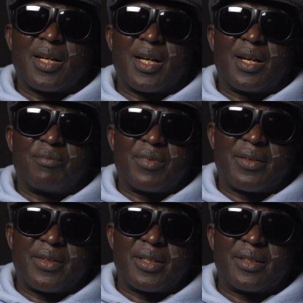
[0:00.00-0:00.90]
I'm
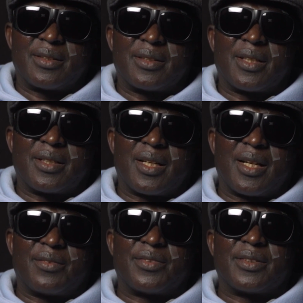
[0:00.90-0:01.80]
married and I
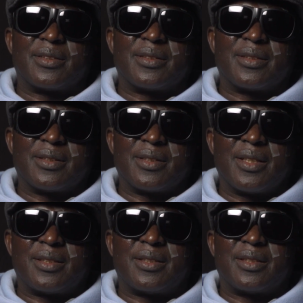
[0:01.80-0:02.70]
have
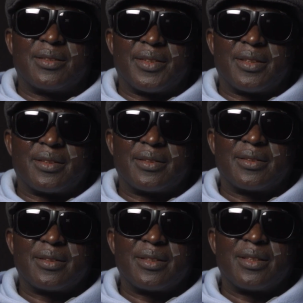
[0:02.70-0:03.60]
8 children,
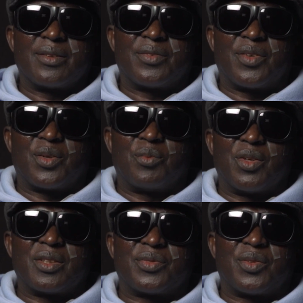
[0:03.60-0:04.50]
4
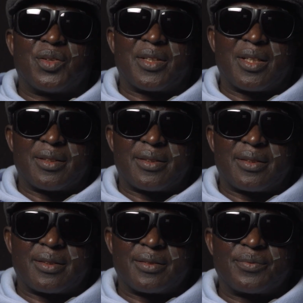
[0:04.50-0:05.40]
boys, 4
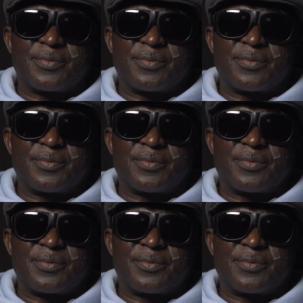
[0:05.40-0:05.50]
girls.